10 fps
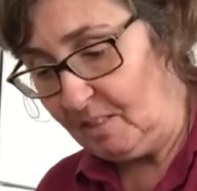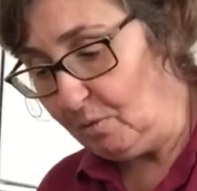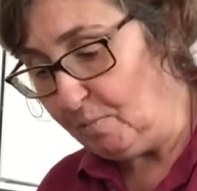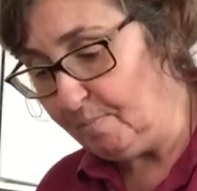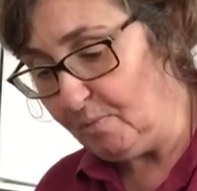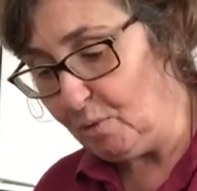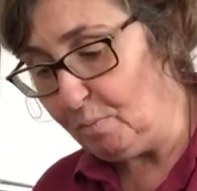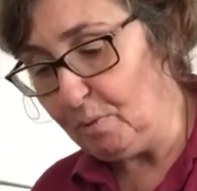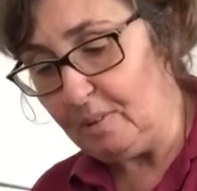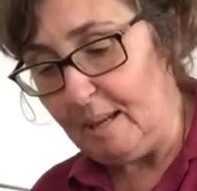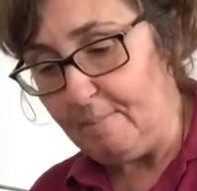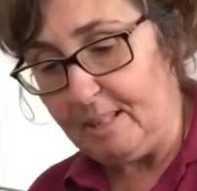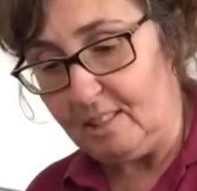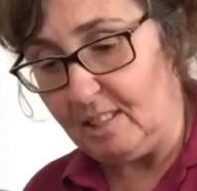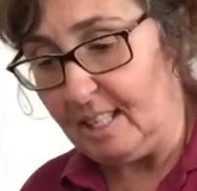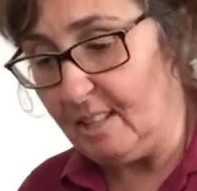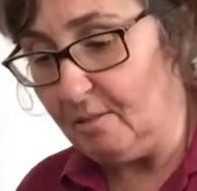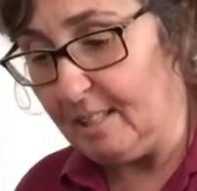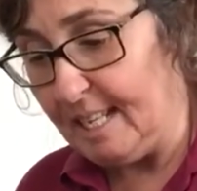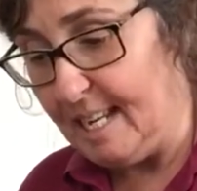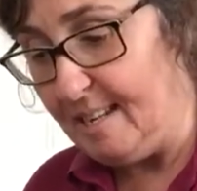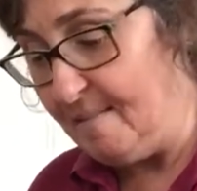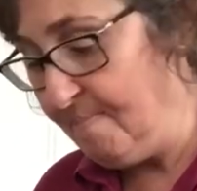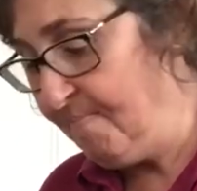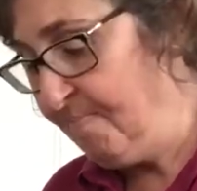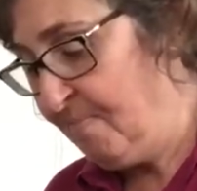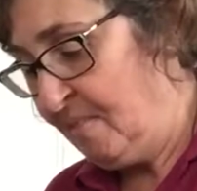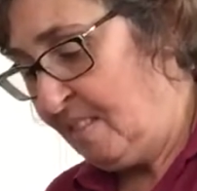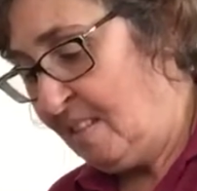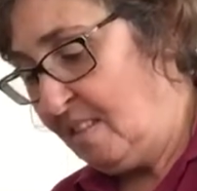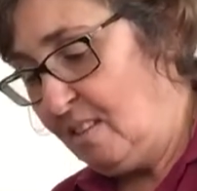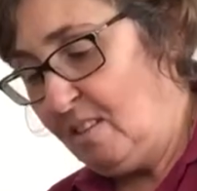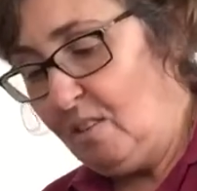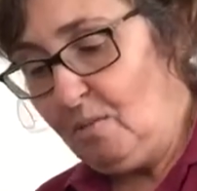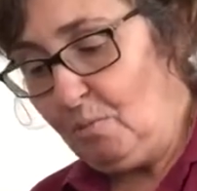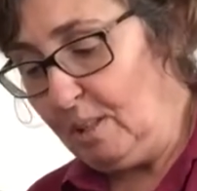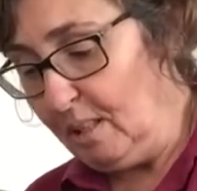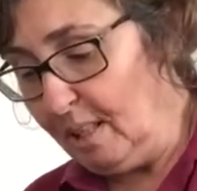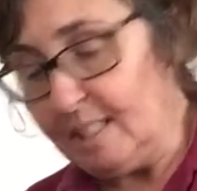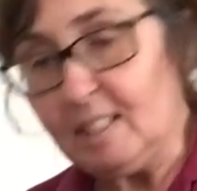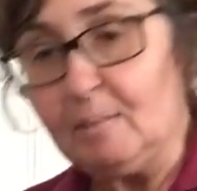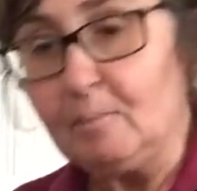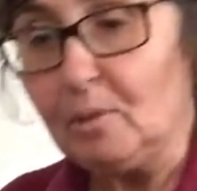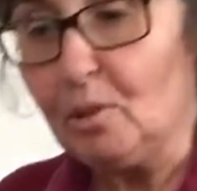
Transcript: We'll put that back together again. We'd like some